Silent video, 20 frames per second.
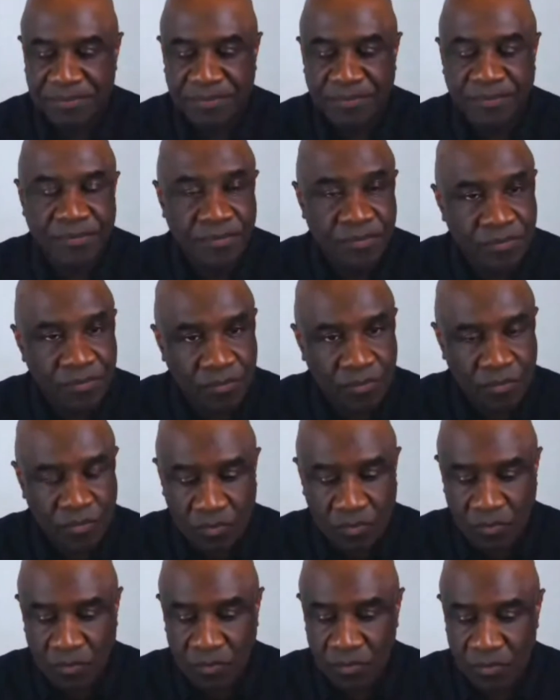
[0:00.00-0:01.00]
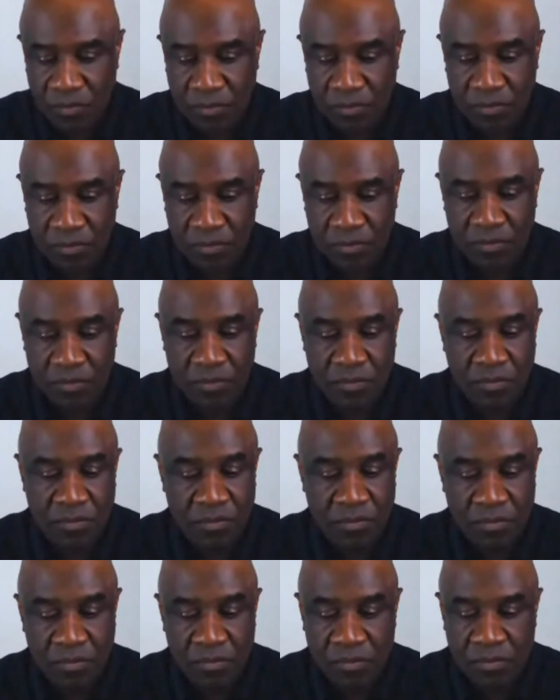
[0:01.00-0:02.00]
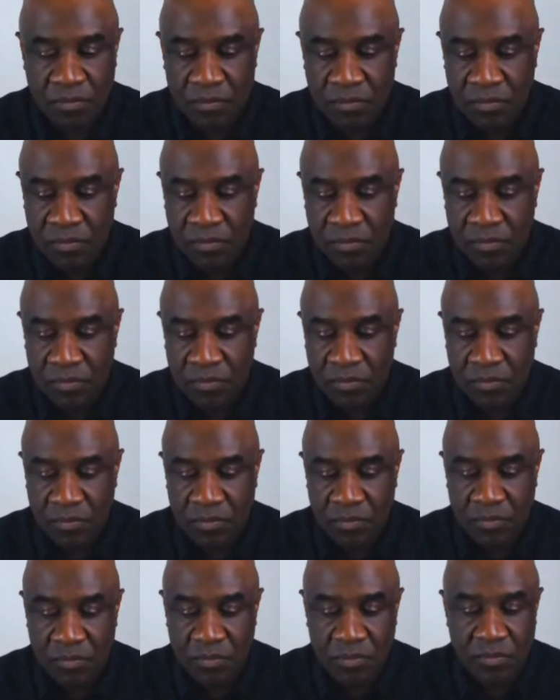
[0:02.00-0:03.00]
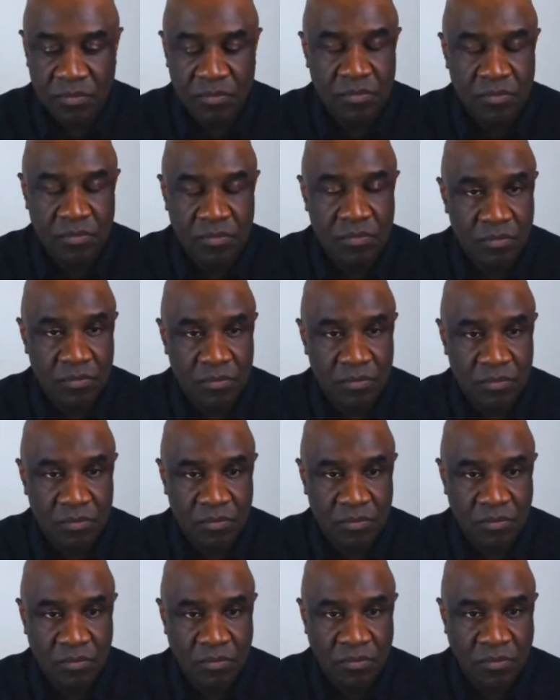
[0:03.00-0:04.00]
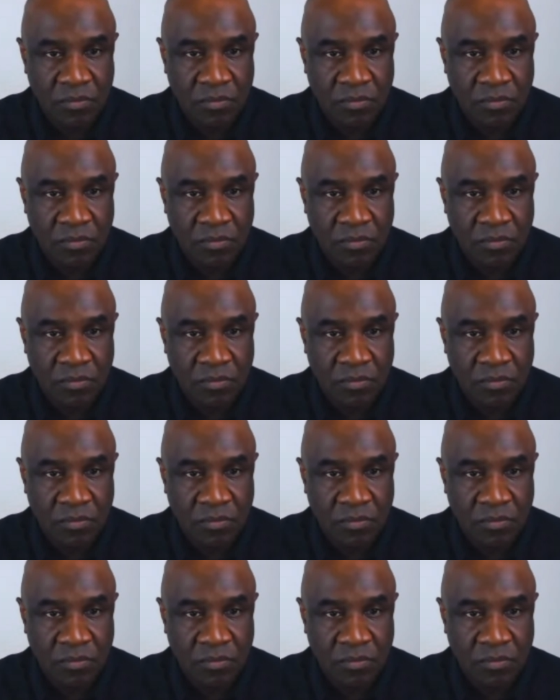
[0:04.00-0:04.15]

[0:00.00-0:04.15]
(silent)